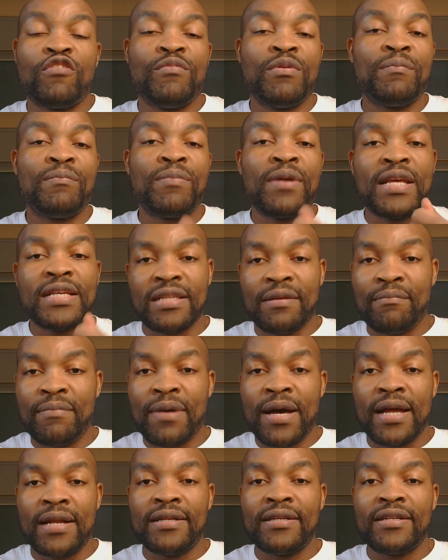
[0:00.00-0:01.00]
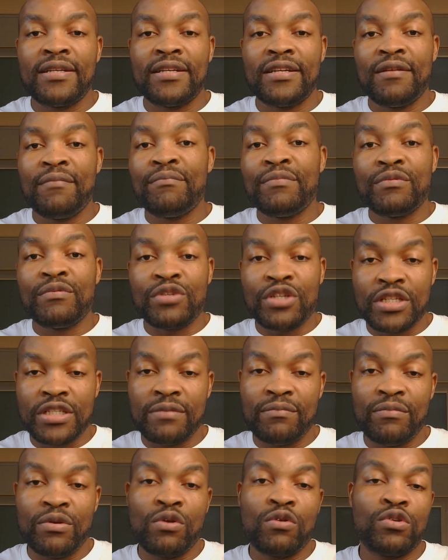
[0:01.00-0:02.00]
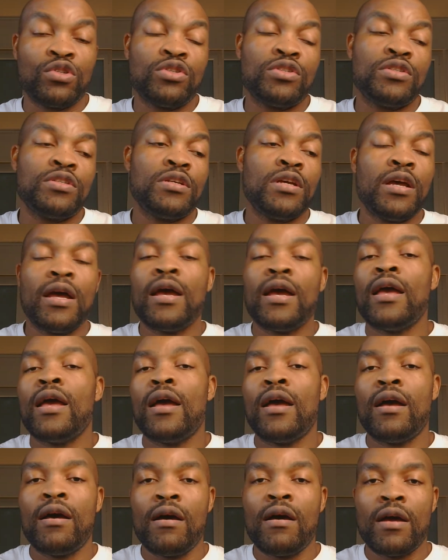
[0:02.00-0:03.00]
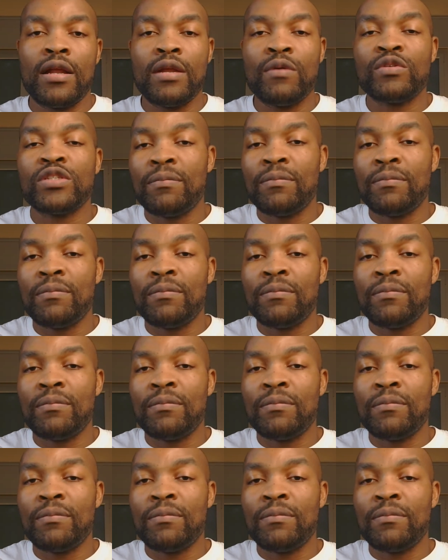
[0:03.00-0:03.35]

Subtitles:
placed a ban. Reason because there was a